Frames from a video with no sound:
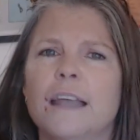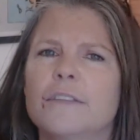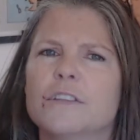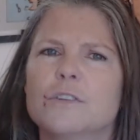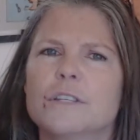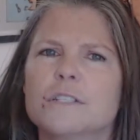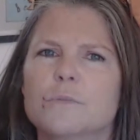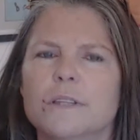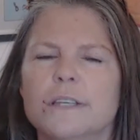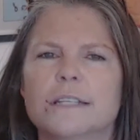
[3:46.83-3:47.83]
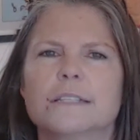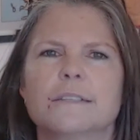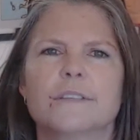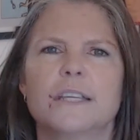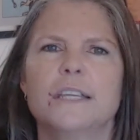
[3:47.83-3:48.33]
and the
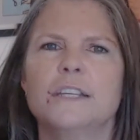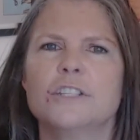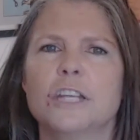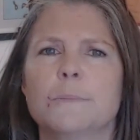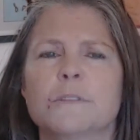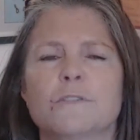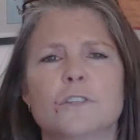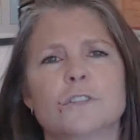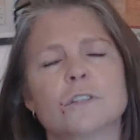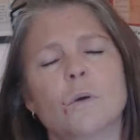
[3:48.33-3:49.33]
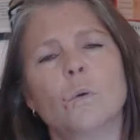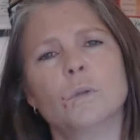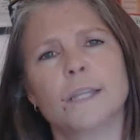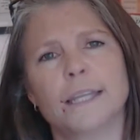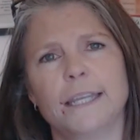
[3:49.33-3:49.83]
trustworthiness of the King James Version
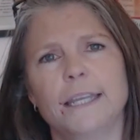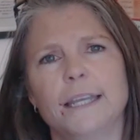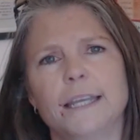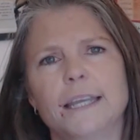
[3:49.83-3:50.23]
only.